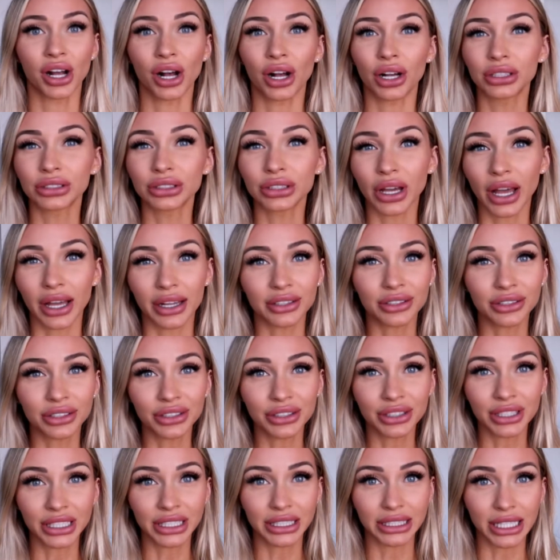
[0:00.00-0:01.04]
Also, I don't know
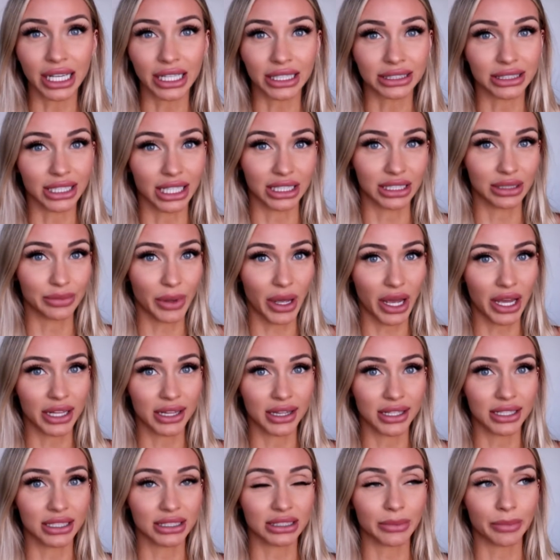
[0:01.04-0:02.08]
the exact science behind
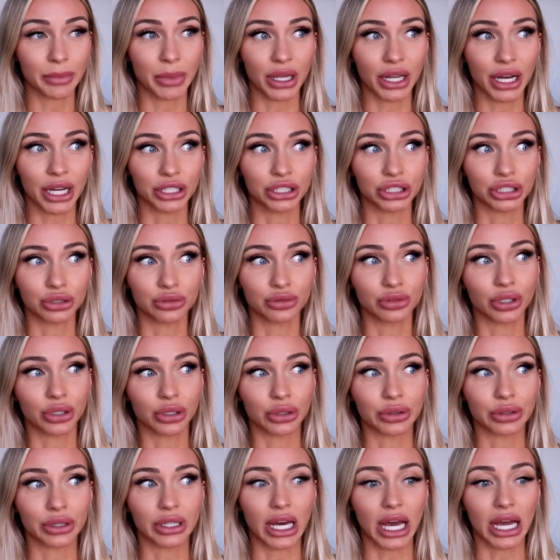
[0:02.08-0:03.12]
this, but I do
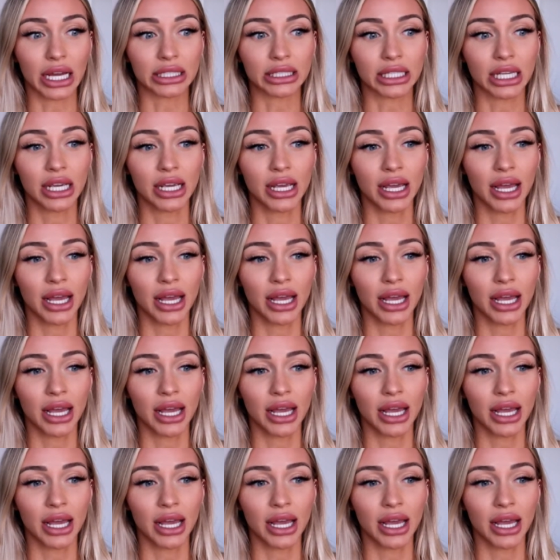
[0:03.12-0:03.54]
know that